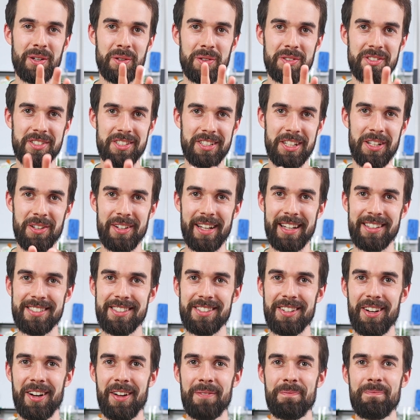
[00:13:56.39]
I'll see you
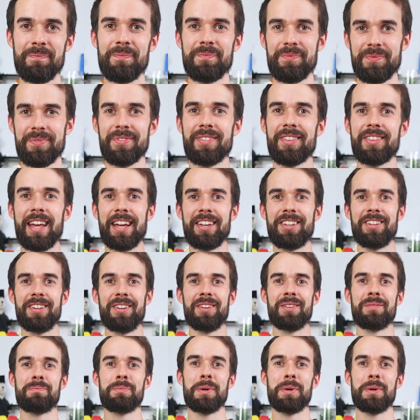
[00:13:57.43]
next time. Thank you.